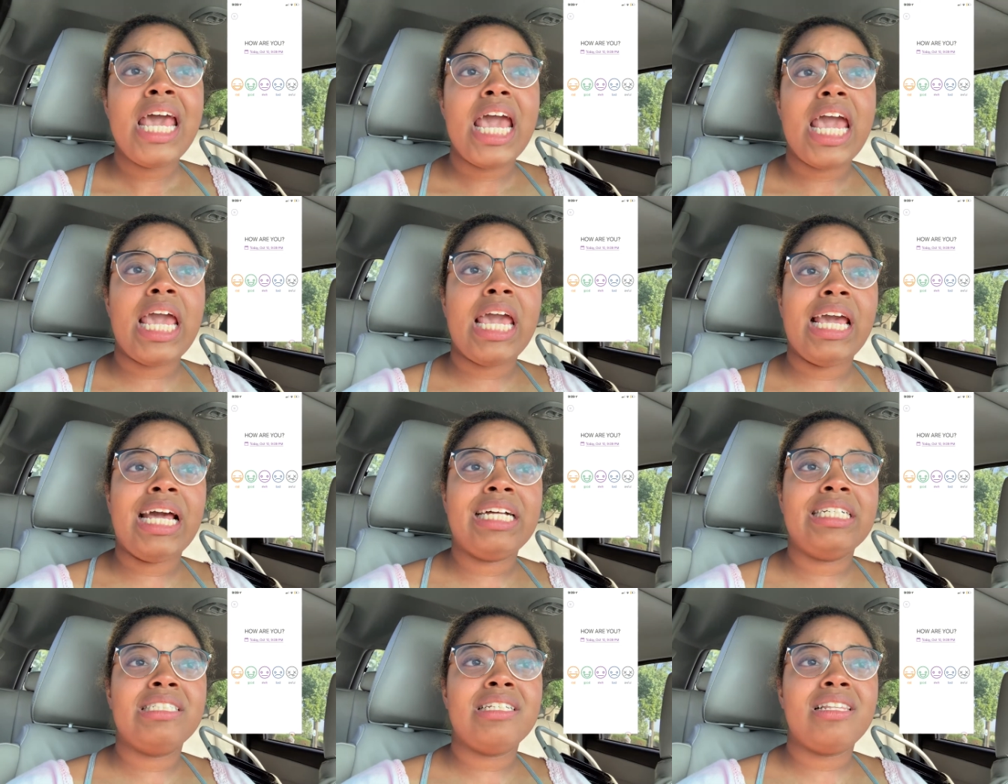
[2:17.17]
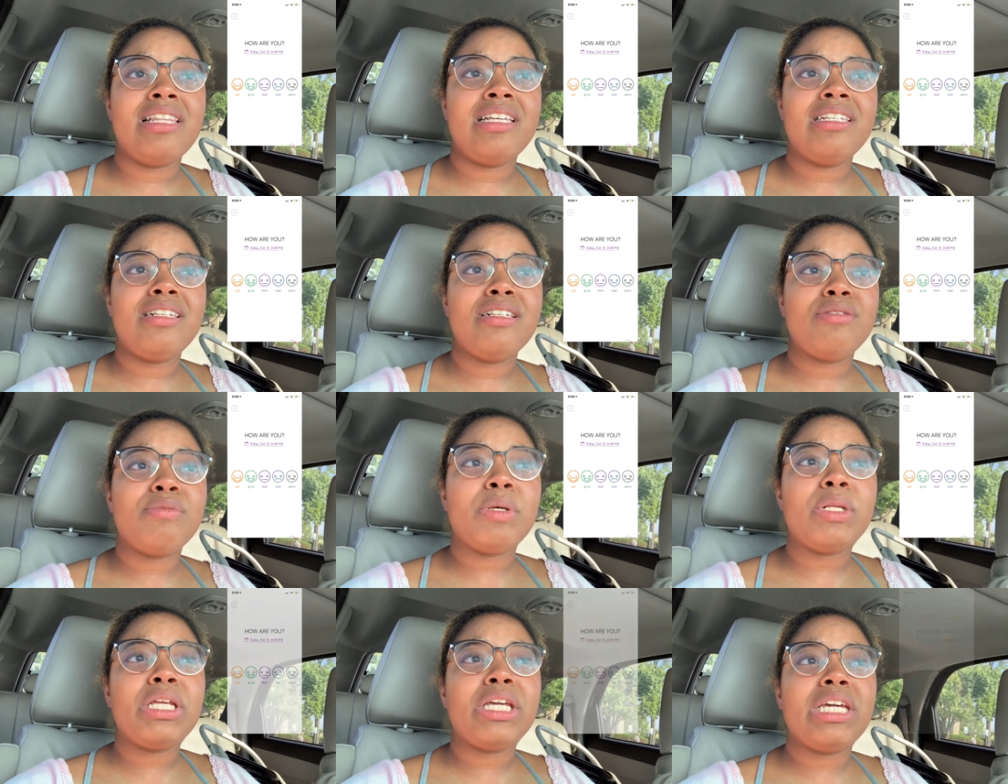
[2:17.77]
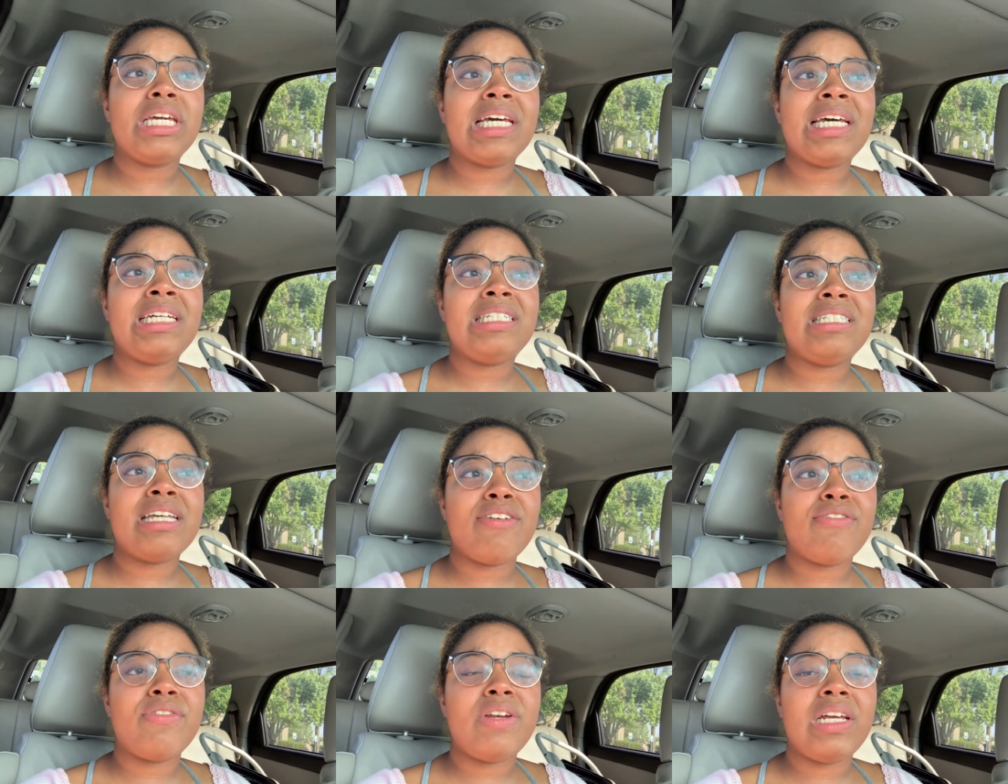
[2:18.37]
And this is really good
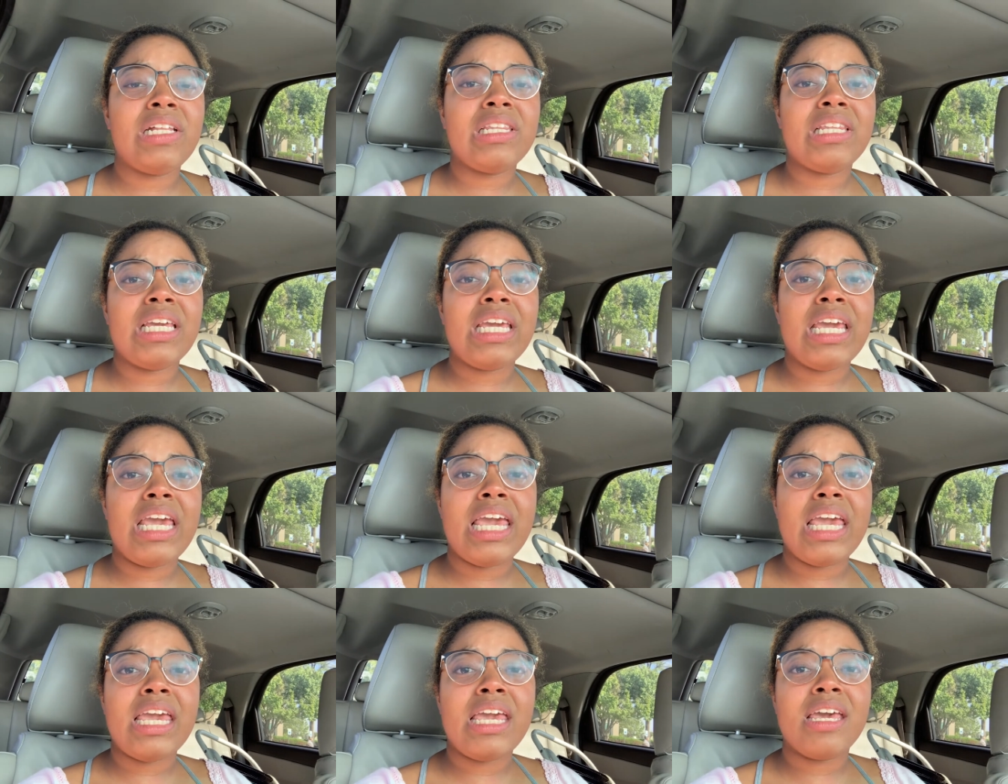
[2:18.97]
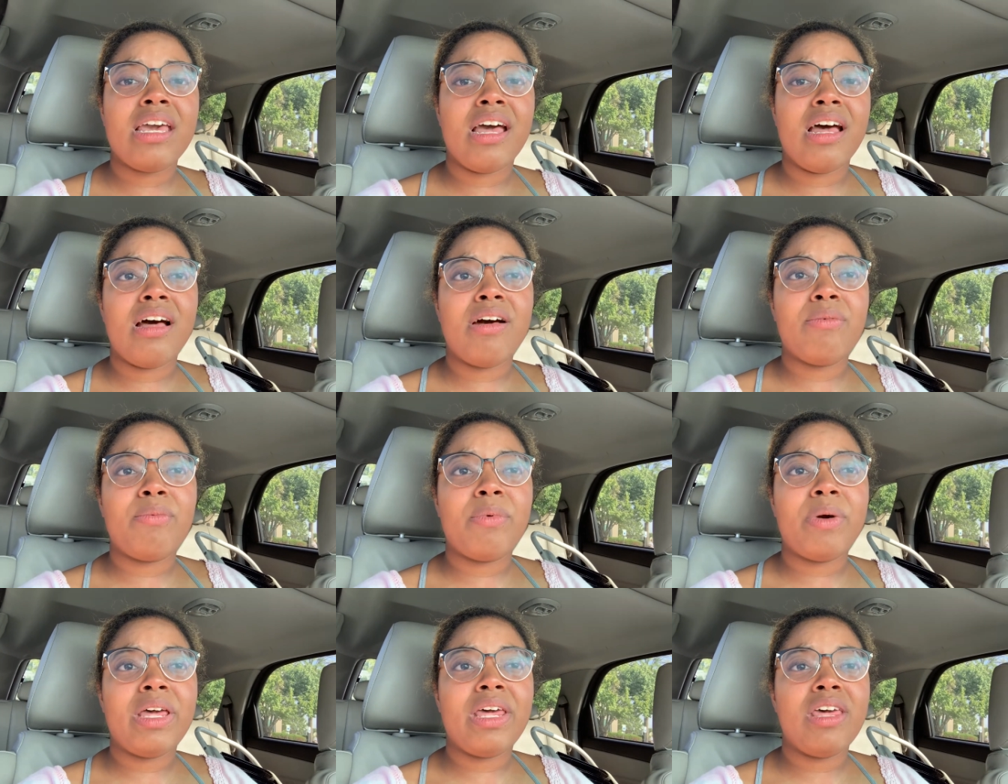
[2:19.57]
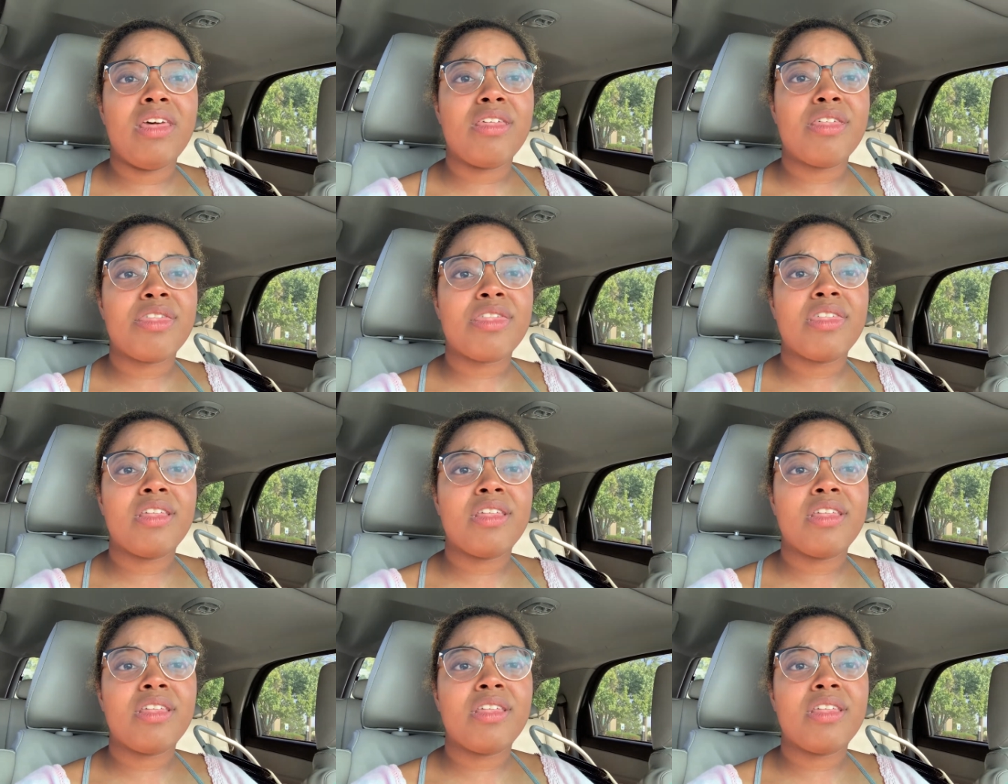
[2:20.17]
definitely with